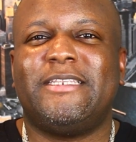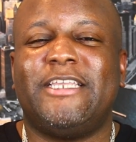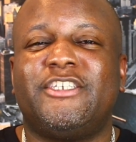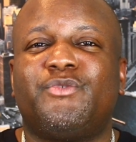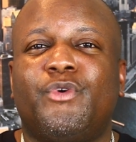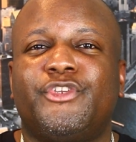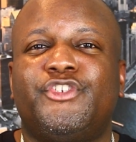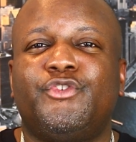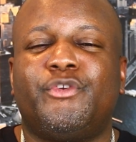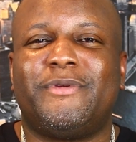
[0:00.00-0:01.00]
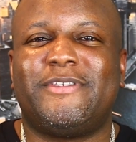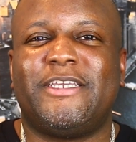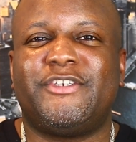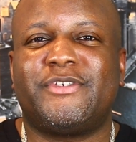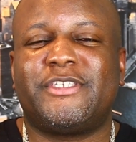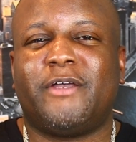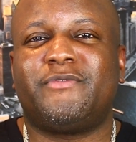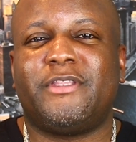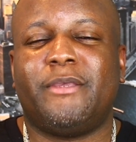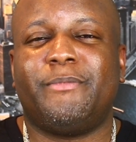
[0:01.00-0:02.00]
They just want you to present yourself
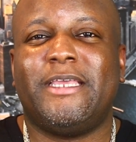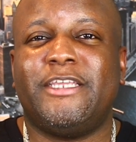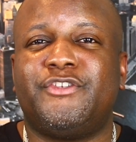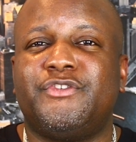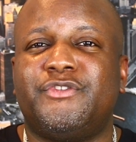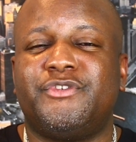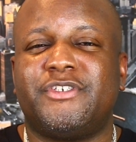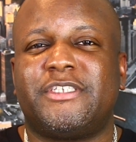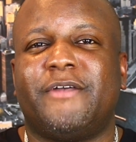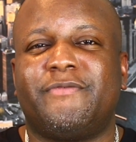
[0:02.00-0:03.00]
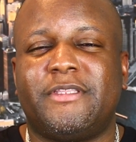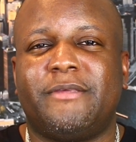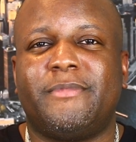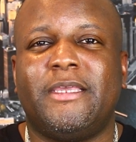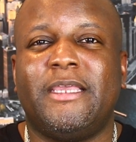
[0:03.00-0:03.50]
to them and introduce yourself to them.